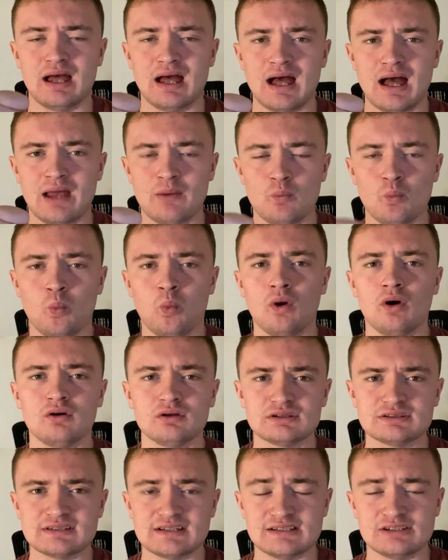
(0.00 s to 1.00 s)
And
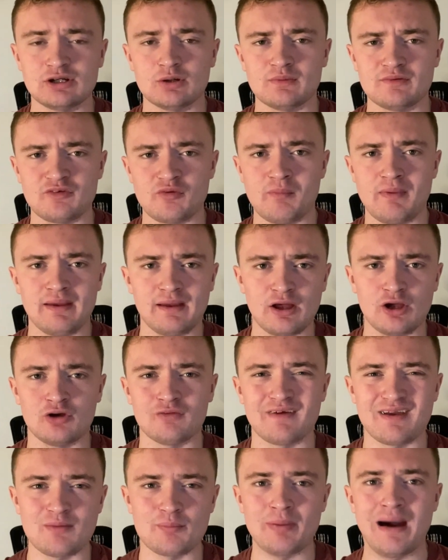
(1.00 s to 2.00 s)
what is going to make a
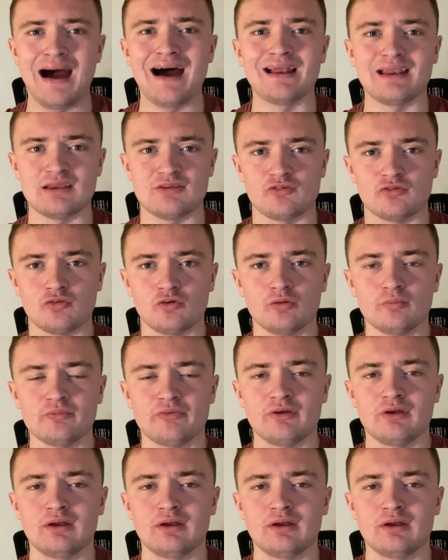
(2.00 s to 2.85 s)
great pattern interrupt.